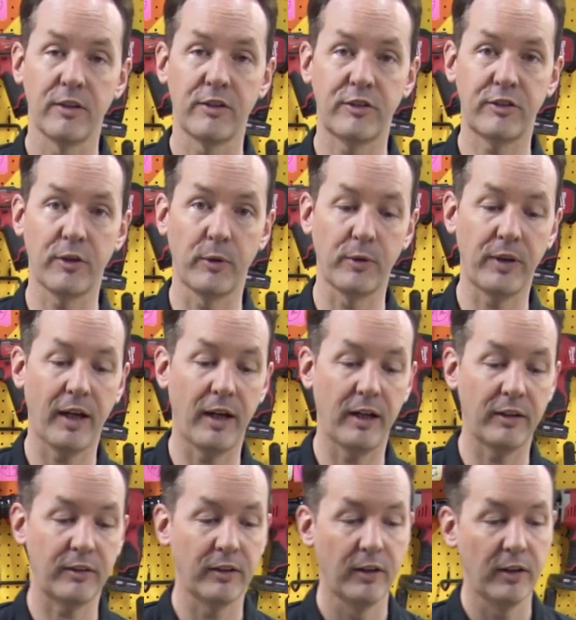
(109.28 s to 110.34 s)
so
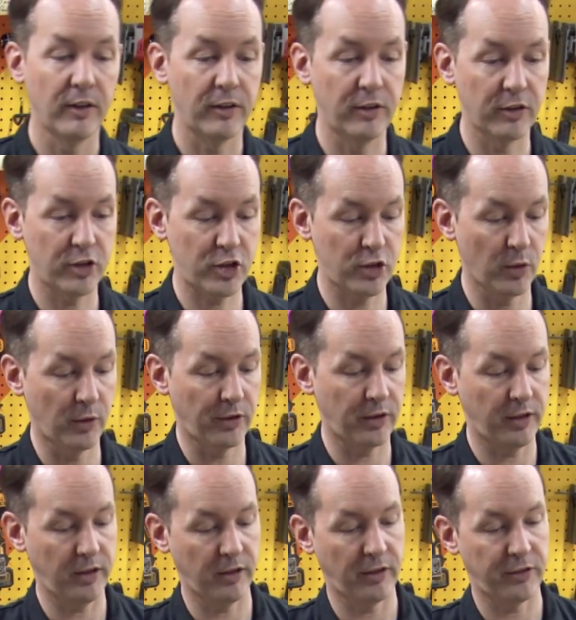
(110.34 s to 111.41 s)
that the
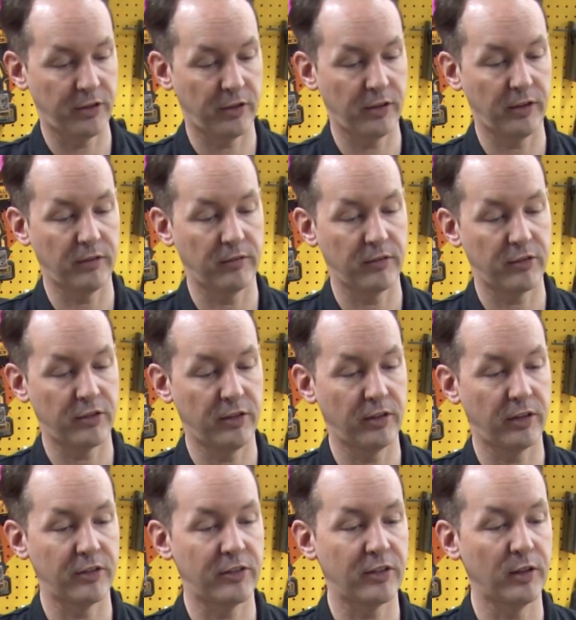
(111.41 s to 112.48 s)
shoulder here, I'll turn it so
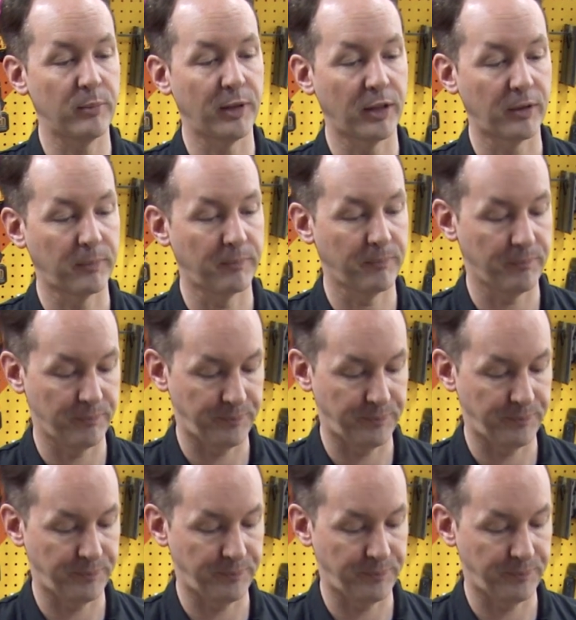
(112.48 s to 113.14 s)
you can see it better.